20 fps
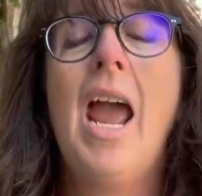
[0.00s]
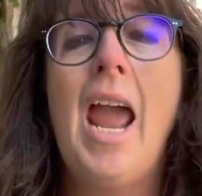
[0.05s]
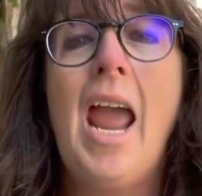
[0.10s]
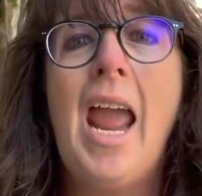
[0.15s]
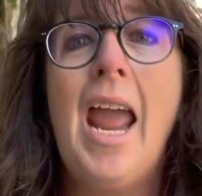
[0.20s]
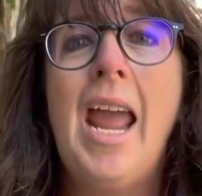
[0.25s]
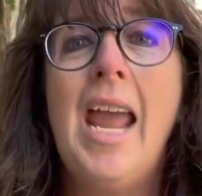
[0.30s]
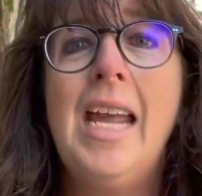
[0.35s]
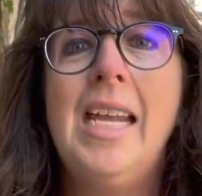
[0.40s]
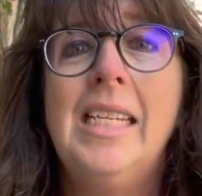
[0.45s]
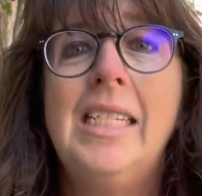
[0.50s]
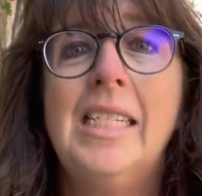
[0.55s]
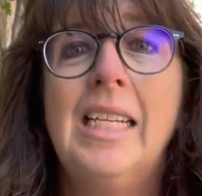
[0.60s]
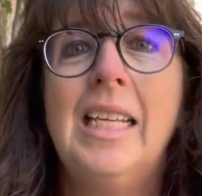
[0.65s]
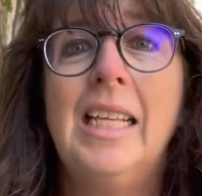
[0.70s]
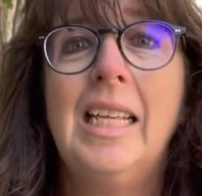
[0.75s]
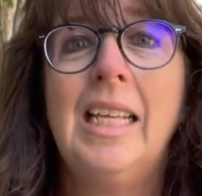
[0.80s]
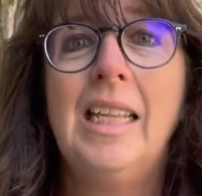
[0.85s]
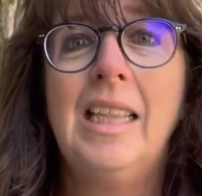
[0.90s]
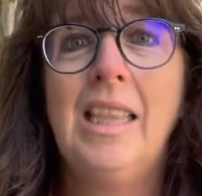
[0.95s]
And
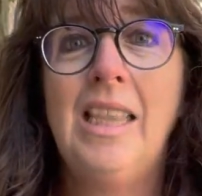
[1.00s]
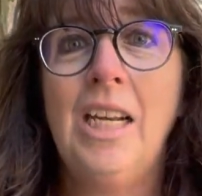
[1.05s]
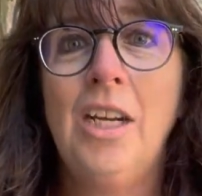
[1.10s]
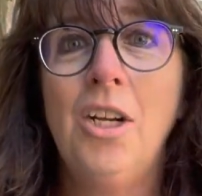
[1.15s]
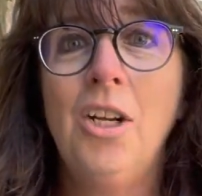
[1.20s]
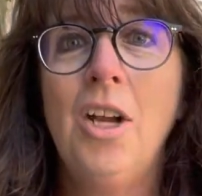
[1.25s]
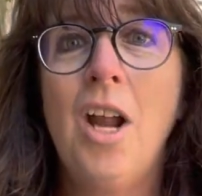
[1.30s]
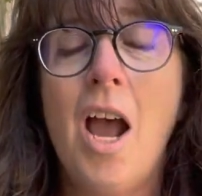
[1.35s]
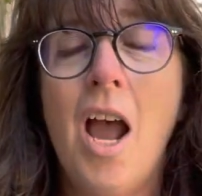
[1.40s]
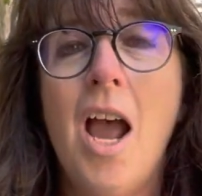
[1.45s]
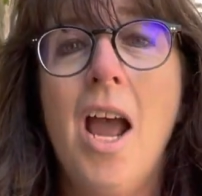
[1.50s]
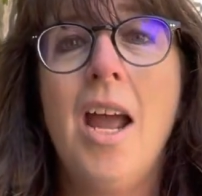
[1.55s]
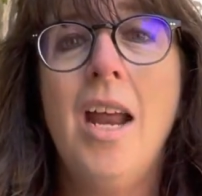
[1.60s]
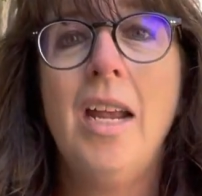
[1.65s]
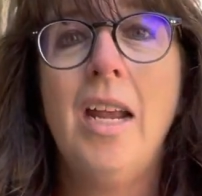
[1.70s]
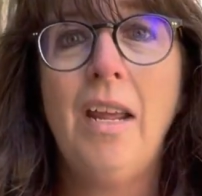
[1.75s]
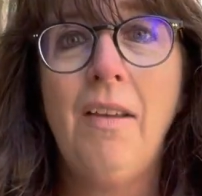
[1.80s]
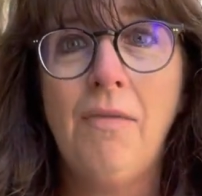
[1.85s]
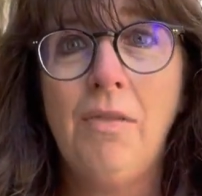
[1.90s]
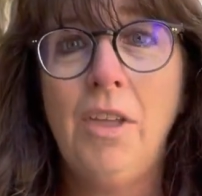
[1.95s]

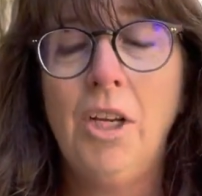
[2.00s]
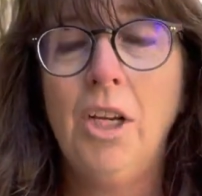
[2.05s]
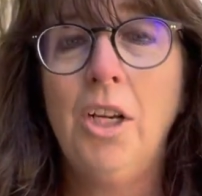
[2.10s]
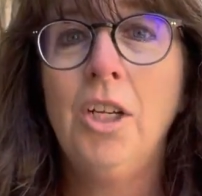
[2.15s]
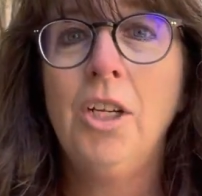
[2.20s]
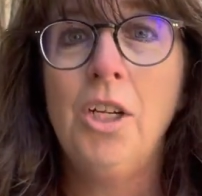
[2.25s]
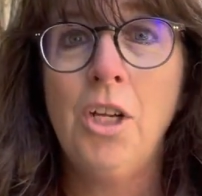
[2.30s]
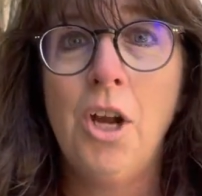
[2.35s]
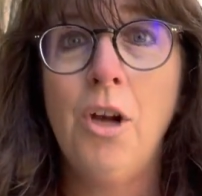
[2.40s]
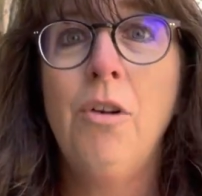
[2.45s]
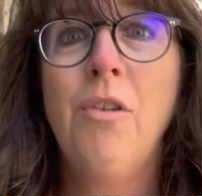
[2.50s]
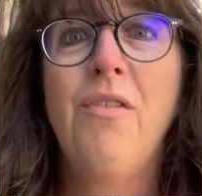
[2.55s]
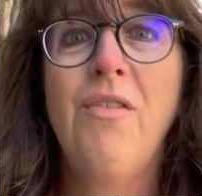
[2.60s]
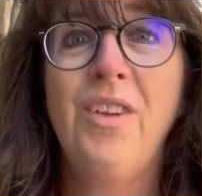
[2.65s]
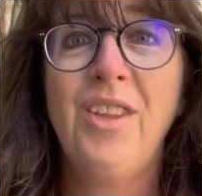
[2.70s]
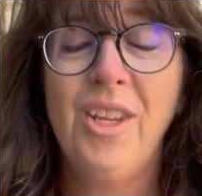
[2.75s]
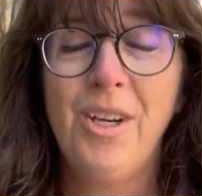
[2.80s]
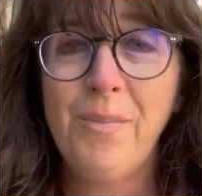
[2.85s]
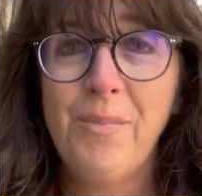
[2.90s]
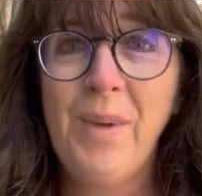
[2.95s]
if they're known
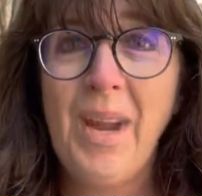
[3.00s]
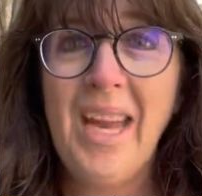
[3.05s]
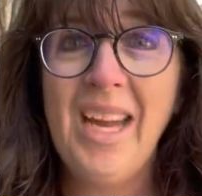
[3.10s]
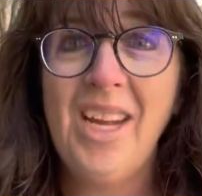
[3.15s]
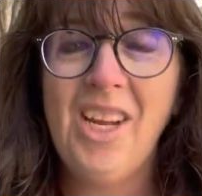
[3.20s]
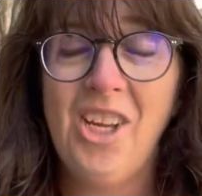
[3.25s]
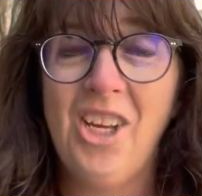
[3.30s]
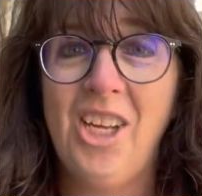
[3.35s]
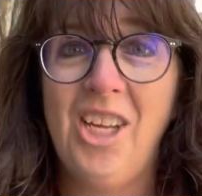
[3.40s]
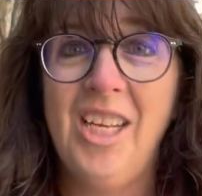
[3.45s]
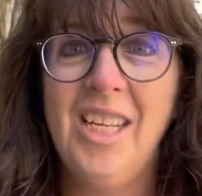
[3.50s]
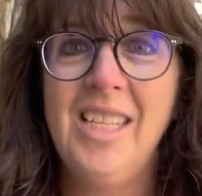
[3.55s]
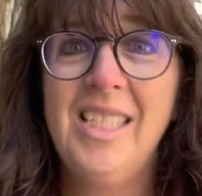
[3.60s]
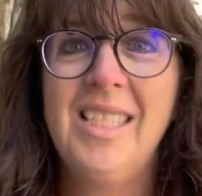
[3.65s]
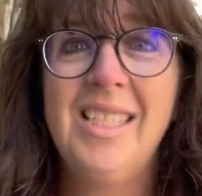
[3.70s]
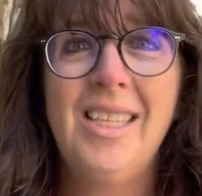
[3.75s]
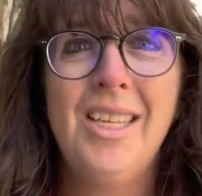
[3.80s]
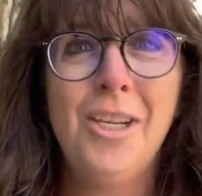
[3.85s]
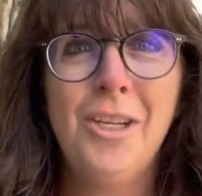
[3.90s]
for their baked goods, they're